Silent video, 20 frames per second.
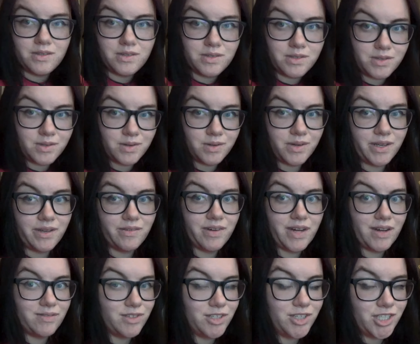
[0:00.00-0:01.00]
So even
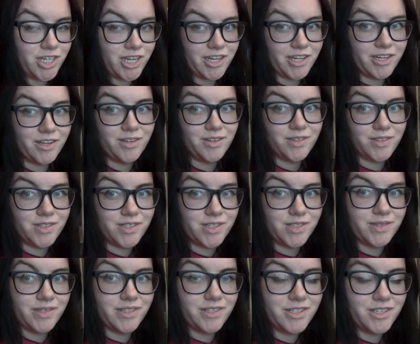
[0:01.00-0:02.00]
after Jack couldn't
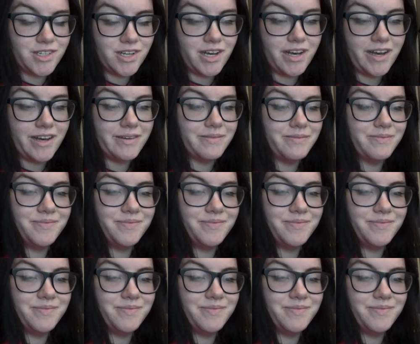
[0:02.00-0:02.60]
do it, um,